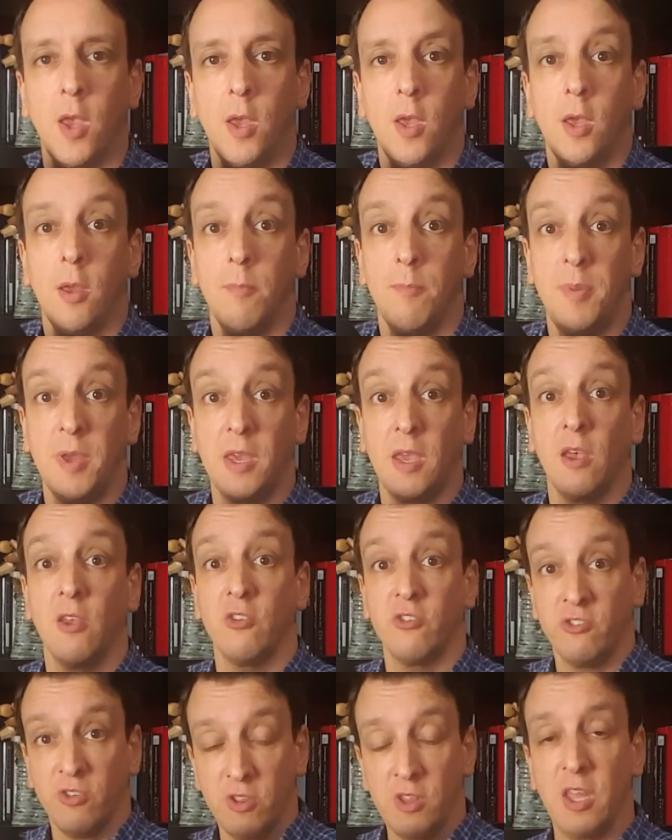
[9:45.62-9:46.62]

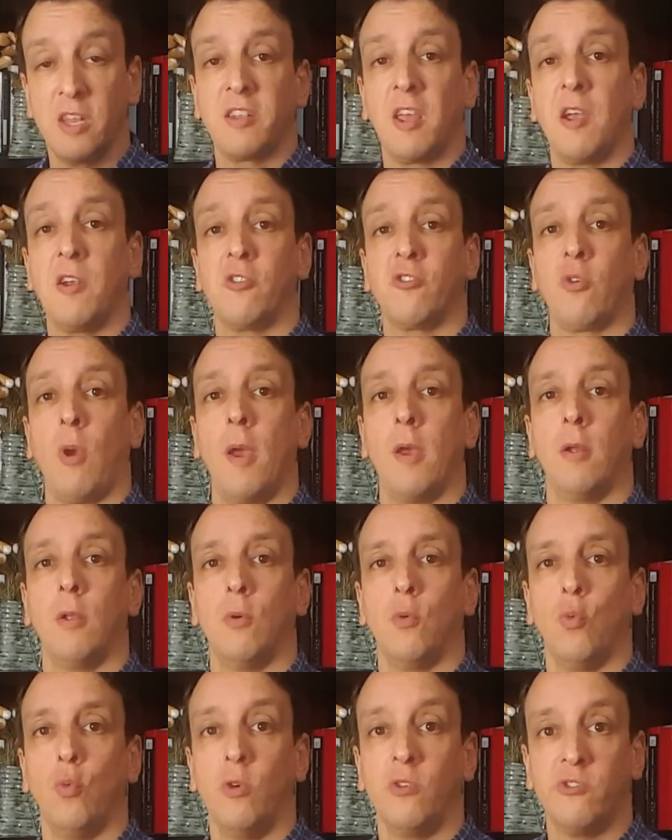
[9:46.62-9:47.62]
because the entire trial
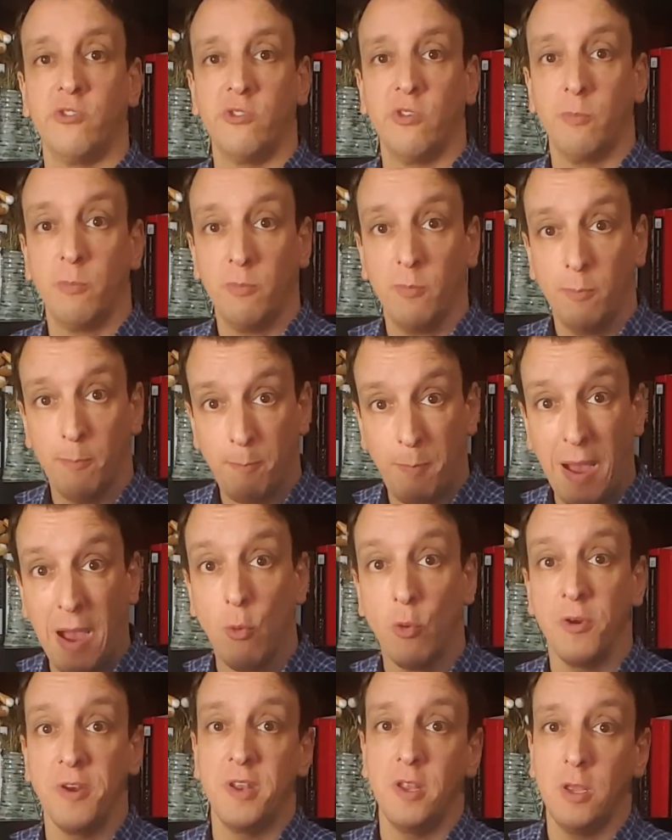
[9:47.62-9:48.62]
was
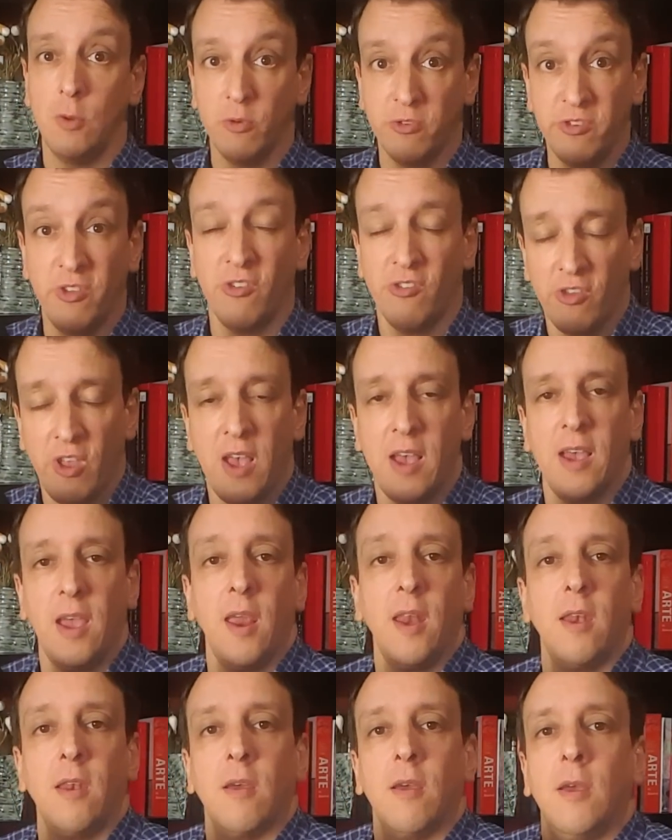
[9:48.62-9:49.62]
powered, it was
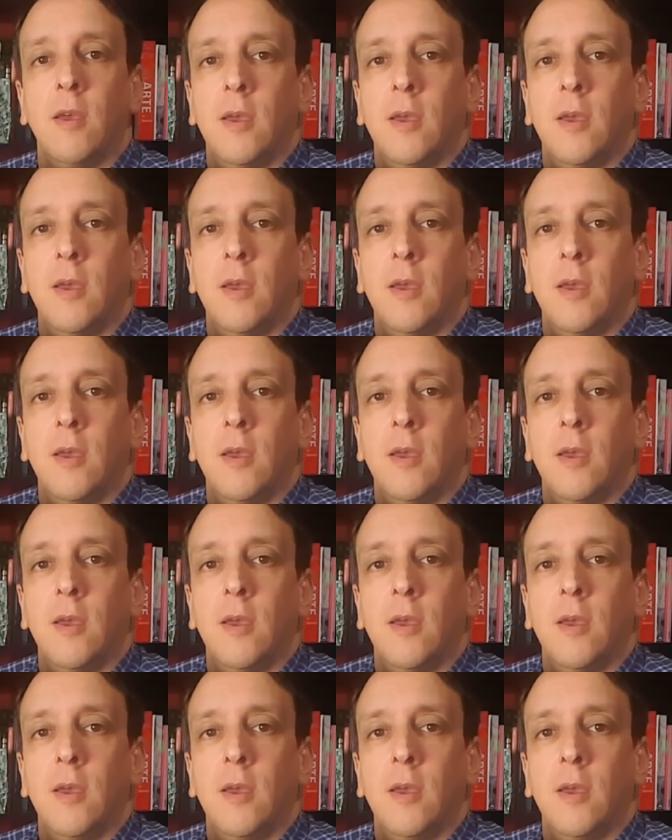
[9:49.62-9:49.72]
designed